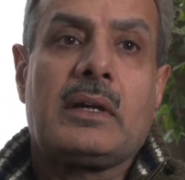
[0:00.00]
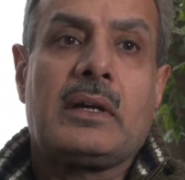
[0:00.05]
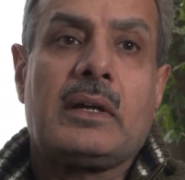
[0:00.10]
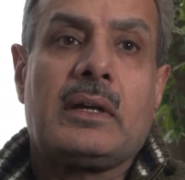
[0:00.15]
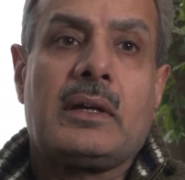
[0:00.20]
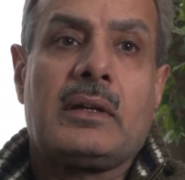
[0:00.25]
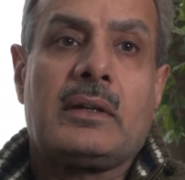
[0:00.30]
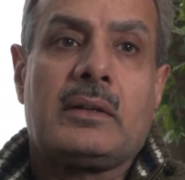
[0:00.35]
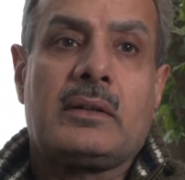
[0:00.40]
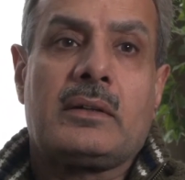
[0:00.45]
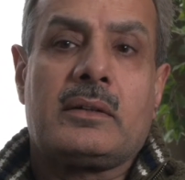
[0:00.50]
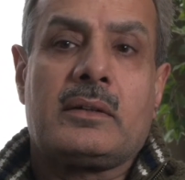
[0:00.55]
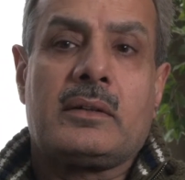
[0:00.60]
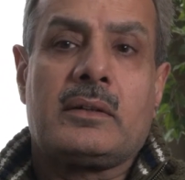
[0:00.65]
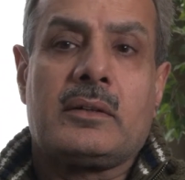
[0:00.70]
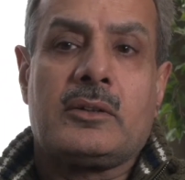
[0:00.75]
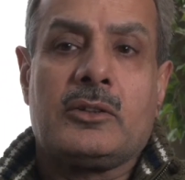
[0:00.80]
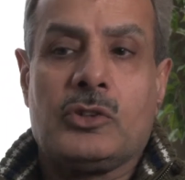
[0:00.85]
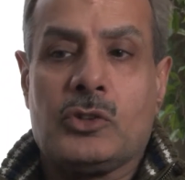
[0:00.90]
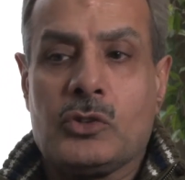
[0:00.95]

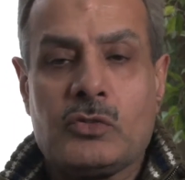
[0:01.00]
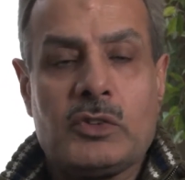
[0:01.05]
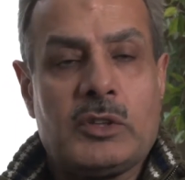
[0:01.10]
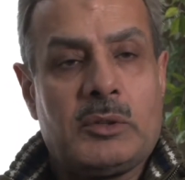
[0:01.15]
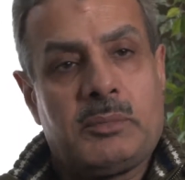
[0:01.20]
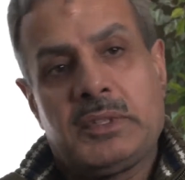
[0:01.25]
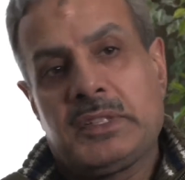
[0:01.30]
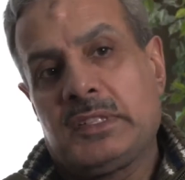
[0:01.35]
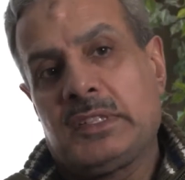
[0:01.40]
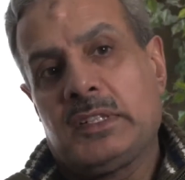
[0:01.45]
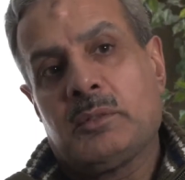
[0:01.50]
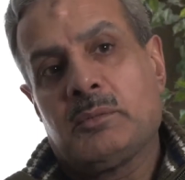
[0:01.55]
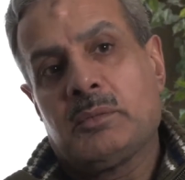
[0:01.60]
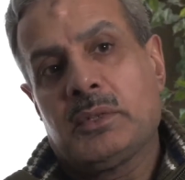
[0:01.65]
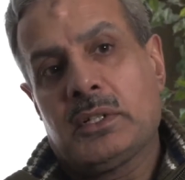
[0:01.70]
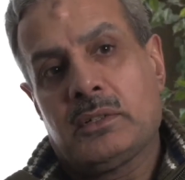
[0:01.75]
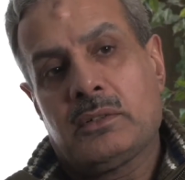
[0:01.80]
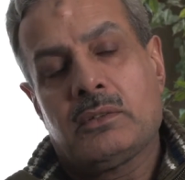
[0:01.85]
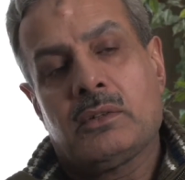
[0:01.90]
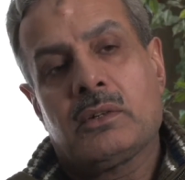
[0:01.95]
and you will be seen
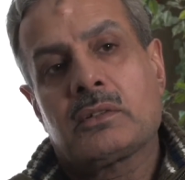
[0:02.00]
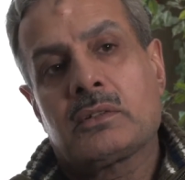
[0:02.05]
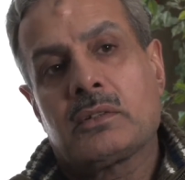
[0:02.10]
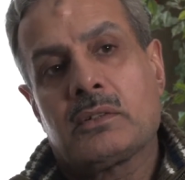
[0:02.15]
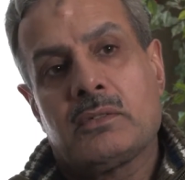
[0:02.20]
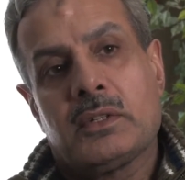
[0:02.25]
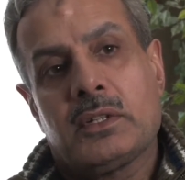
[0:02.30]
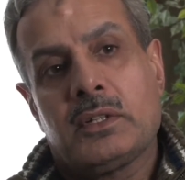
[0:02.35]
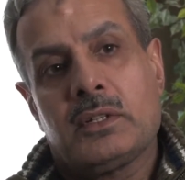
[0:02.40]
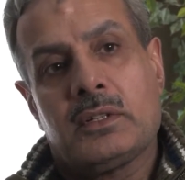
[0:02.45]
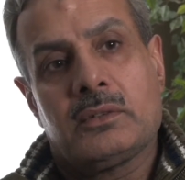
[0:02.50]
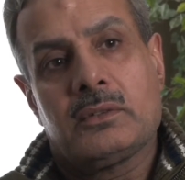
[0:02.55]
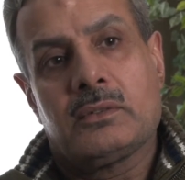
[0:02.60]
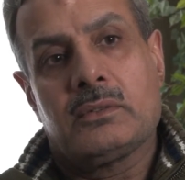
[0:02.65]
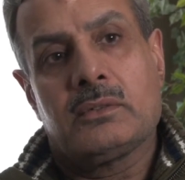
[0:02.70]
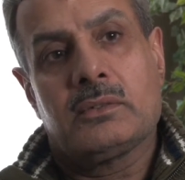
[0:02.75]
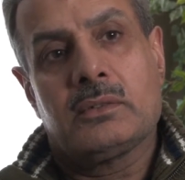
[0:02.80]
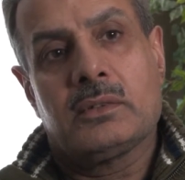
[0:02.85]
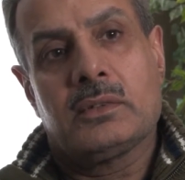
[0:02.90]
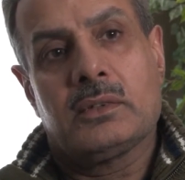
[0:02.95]
by the doctor very
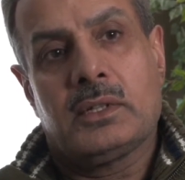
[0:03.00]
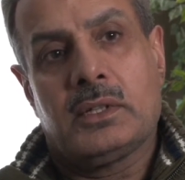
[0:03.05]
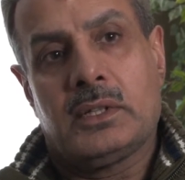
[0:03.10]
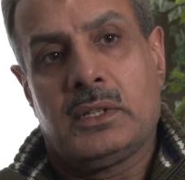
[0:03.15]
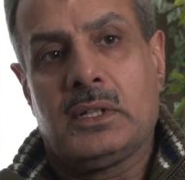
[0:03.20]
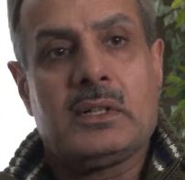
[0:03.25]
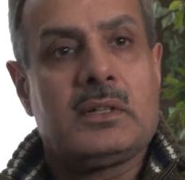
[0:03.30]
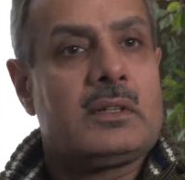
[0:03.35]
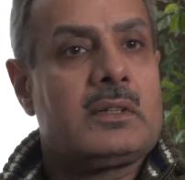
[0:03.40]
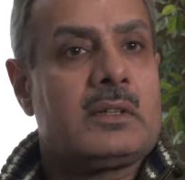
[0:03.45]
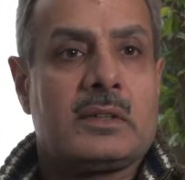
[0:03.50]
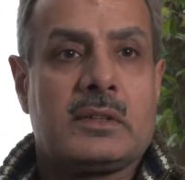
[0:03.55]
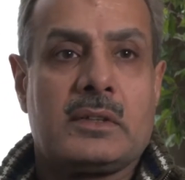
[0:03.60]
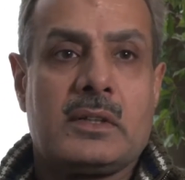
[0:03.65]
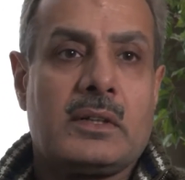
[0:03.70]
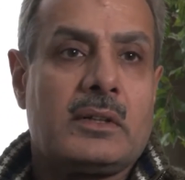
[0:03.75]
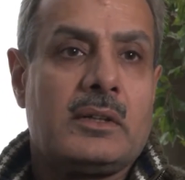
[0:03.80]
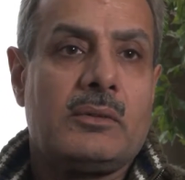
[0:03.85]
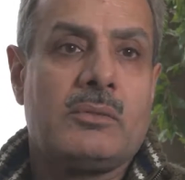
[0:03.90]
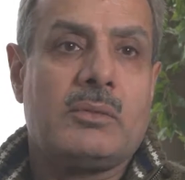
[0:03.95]
soon. And that is
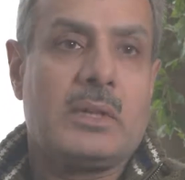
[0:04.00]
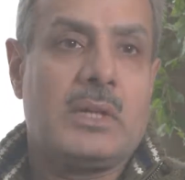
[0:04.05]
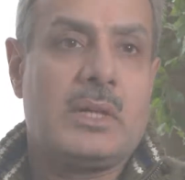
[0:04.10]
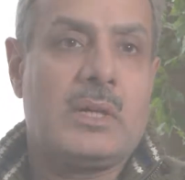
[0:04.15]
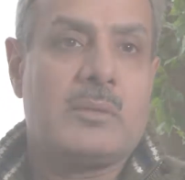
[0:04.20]
exactly what